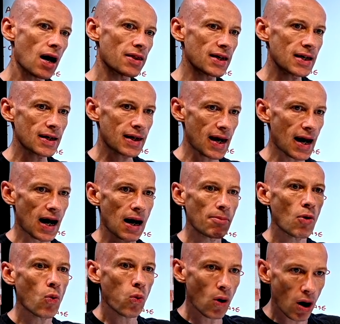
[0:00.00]
I think
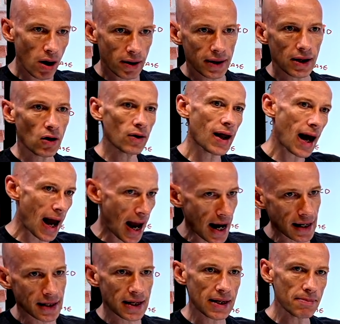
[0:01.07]
GitHub are working on
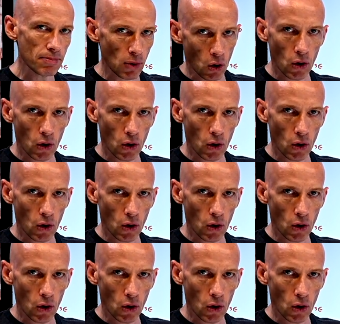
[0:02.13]
adding